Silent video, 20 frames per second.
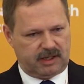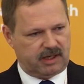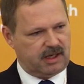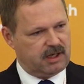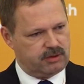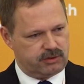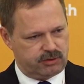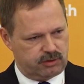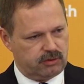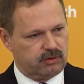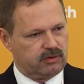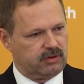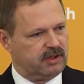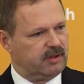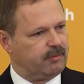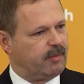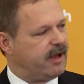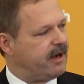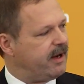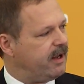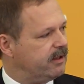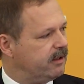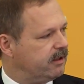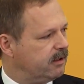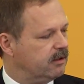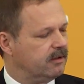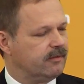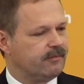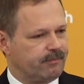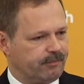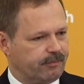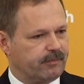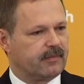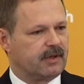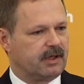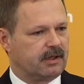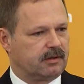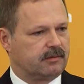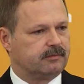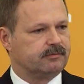So just compare
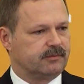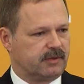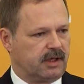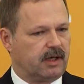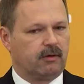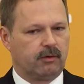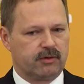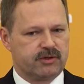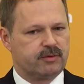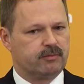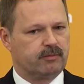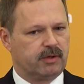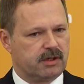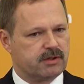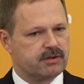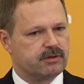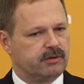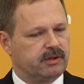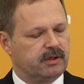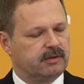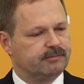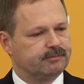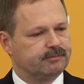800 and 14,000.